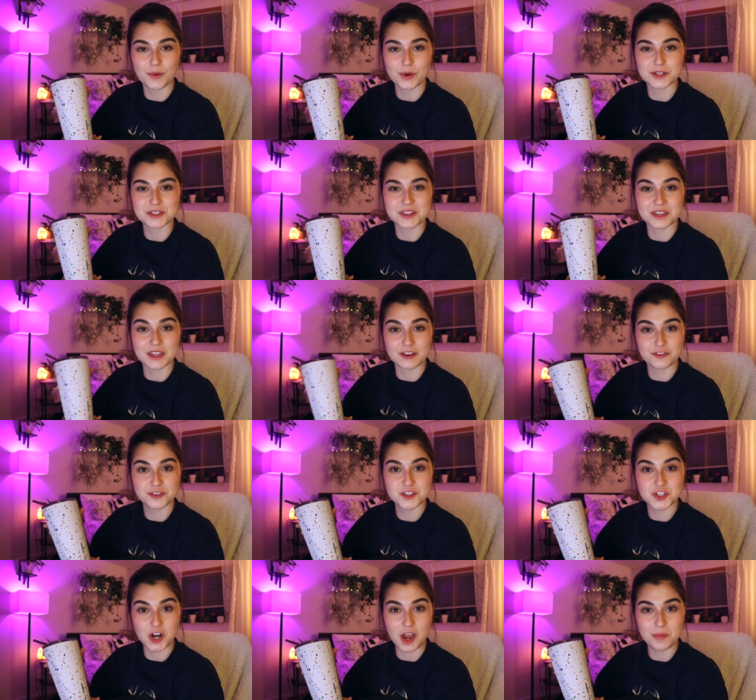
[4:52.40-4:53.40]
I went to the
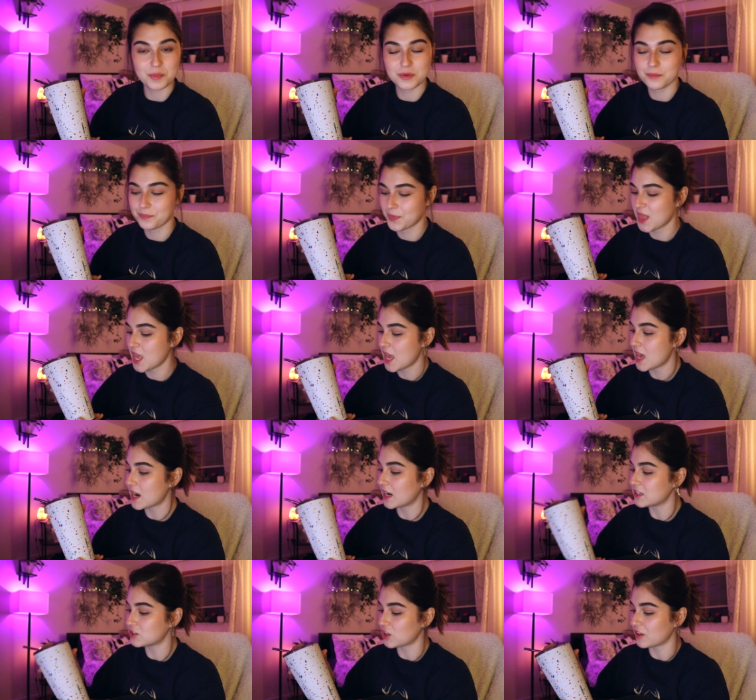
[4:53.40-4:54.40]
gift shop
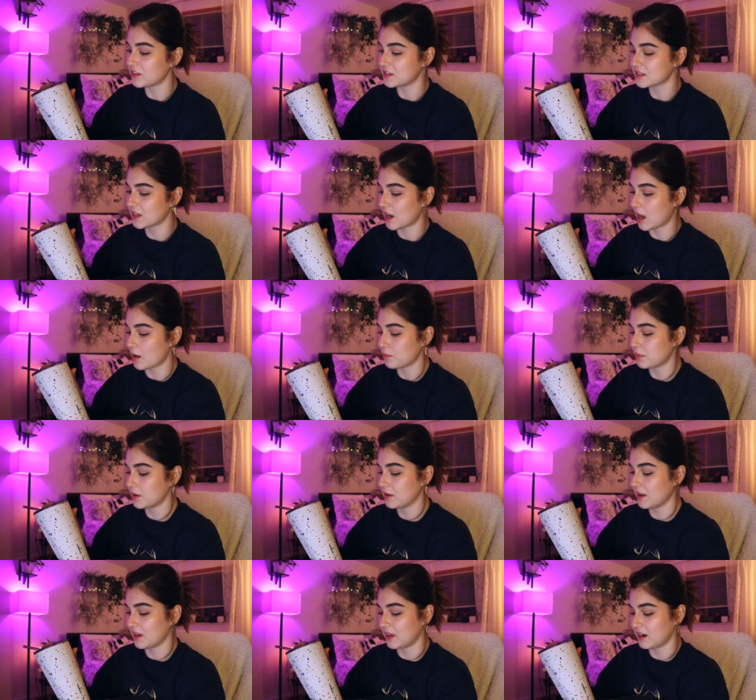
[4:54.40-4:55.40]
and I saw this cup
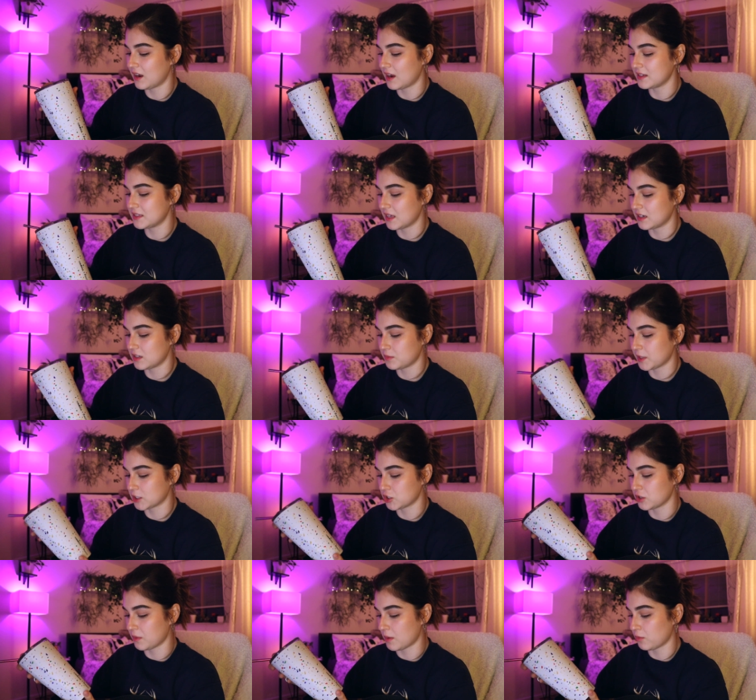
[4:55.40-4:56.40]
and I sent a
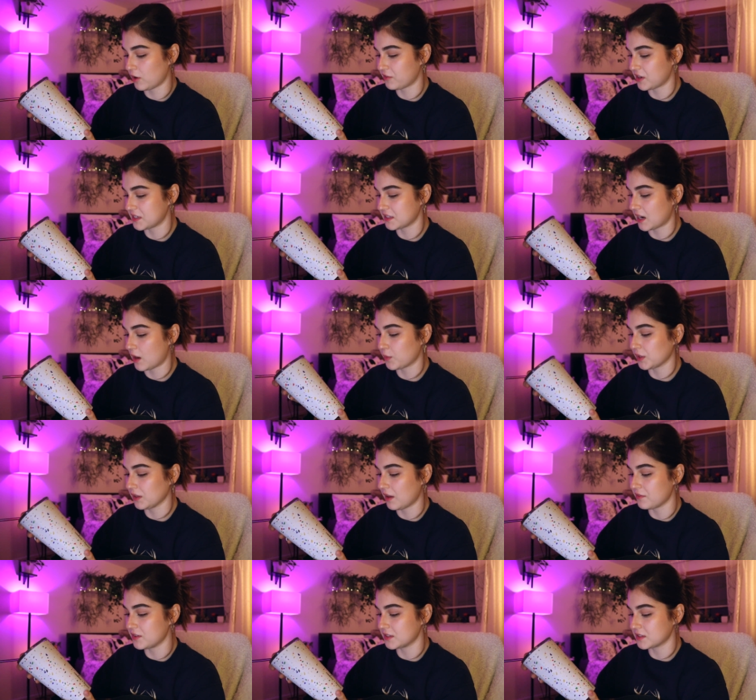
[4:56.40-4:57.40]
picture to my boyfriend. I said, I would
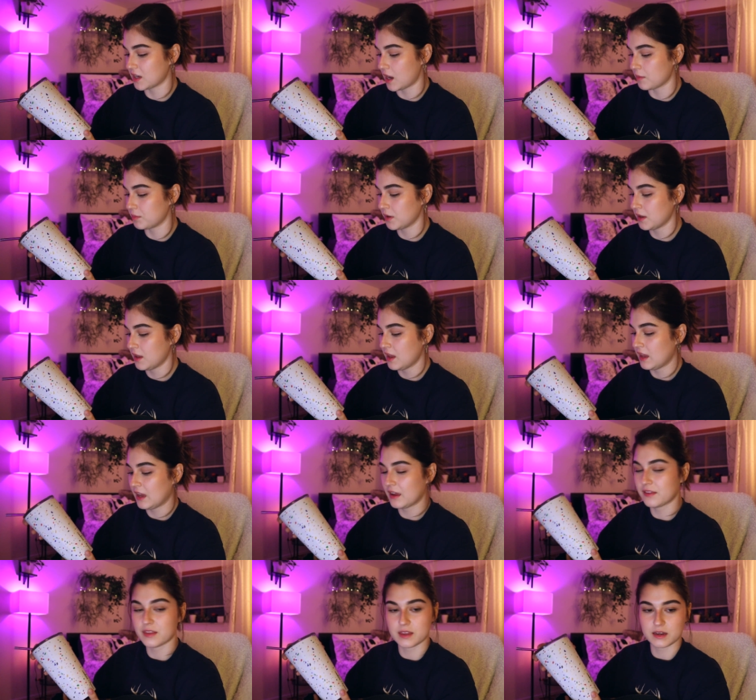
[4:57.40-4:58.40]
love this cup
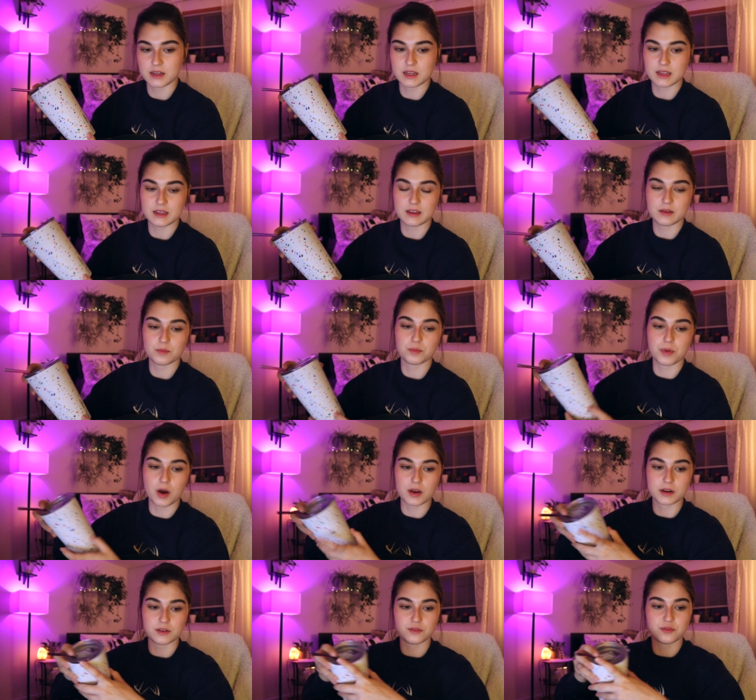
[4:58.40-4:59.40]
and then he
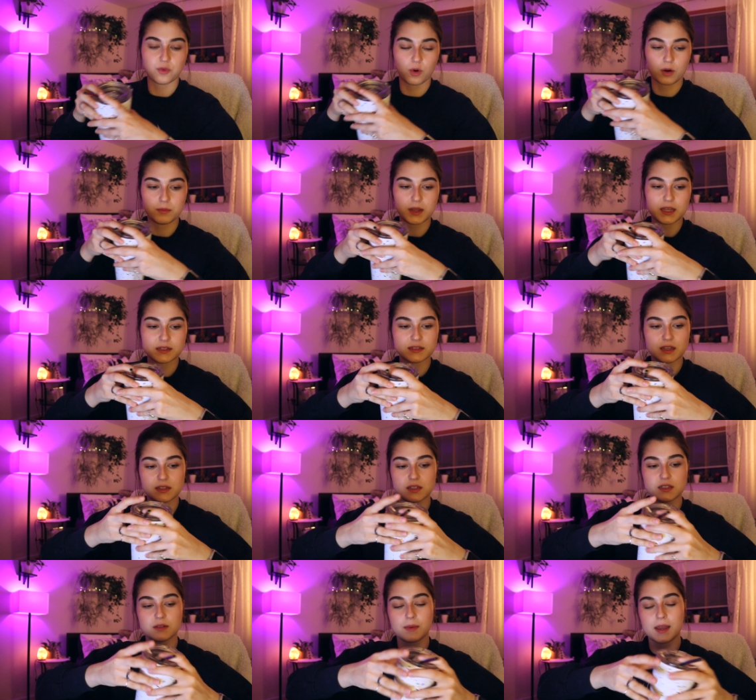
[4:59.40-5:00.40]
bought it for me and
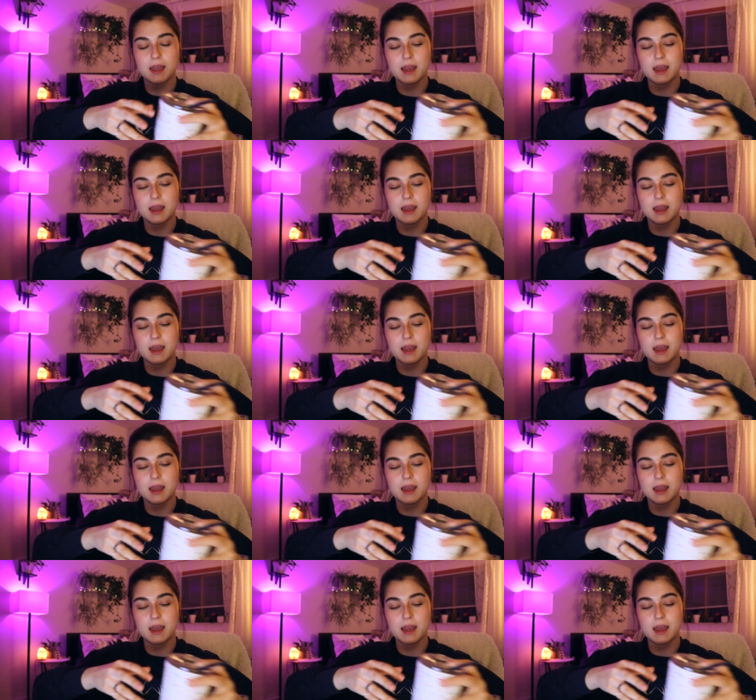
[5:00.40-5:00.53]
sent it to my